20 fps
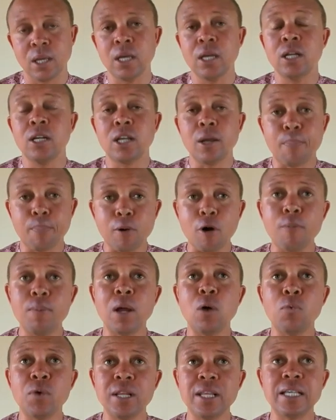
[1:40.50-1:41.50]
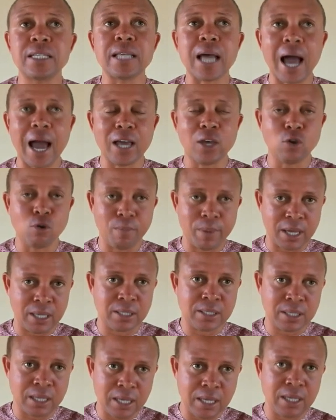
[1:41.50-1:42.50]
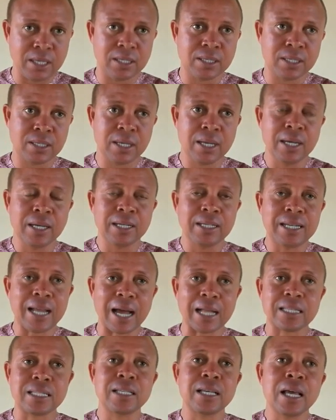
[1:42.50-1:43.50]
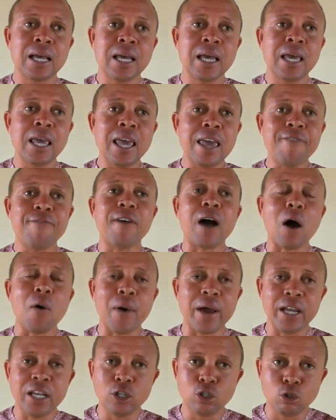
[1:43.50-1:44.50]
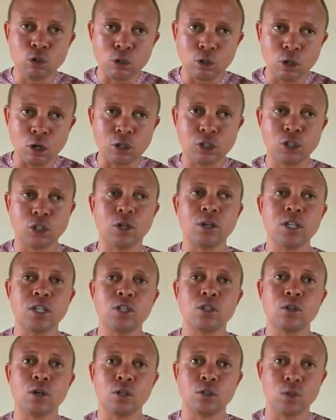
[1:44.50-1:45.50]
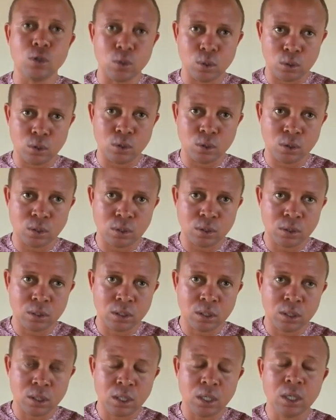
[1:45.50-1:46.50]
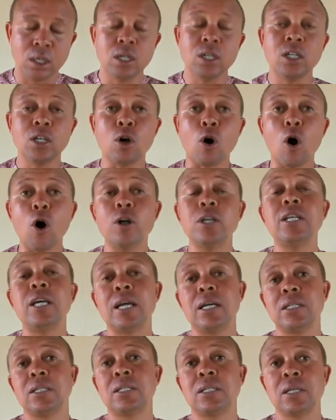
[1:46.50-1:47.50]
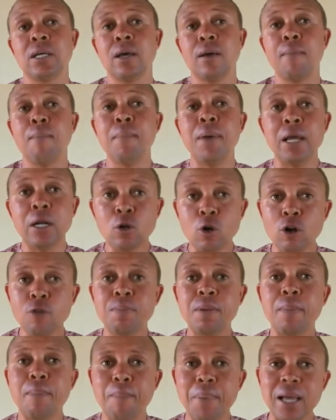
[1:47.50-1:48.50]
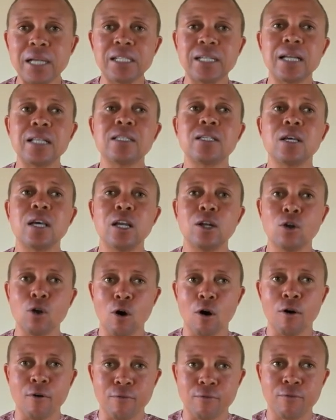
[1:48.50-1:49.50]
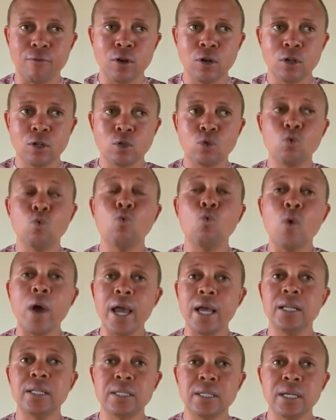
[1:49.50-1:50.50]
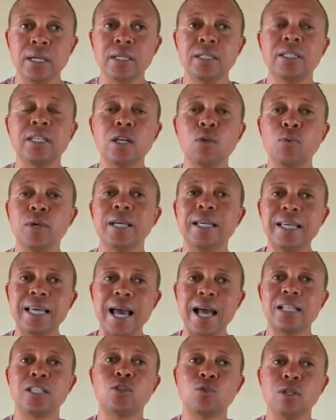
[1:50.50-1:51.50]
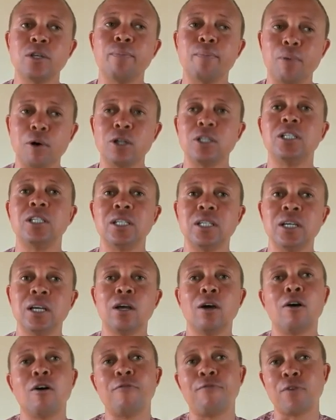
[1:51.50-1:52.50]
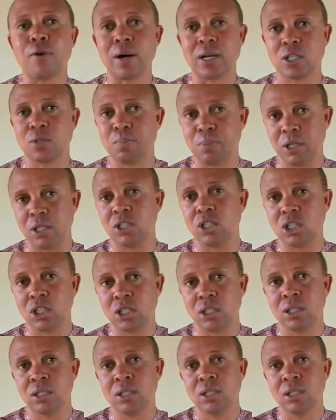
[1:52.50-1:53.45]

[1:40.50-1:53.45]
The problem with this argument is that if our introduction is not good, the audience may not be patient enough to wait till we get to the body of our speech.